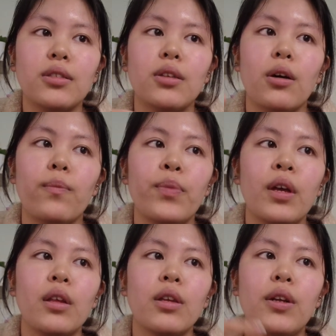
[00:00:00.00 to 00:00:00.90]
So
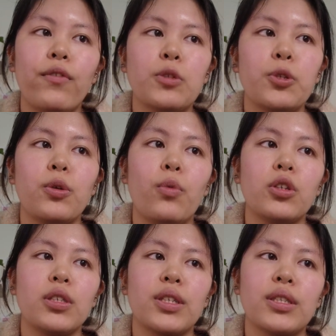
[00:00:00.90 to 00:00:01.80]
the difference between
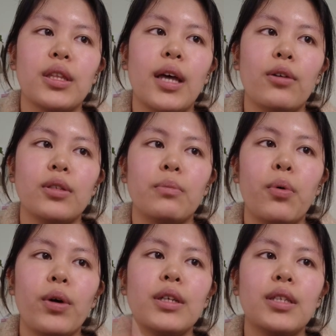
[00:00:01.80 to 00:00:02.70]
160,000
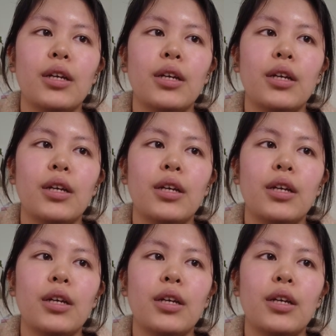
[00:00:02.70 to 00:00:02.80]
points